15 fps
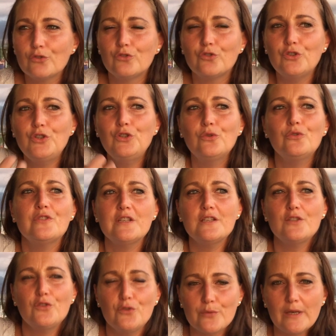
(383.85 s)
to use
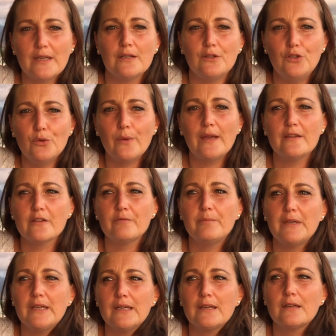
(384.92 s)
these new ways of
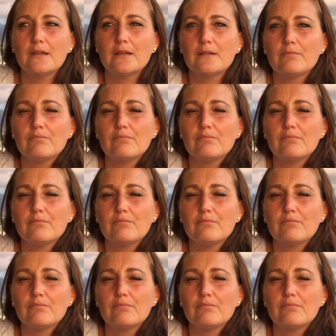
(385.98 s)
being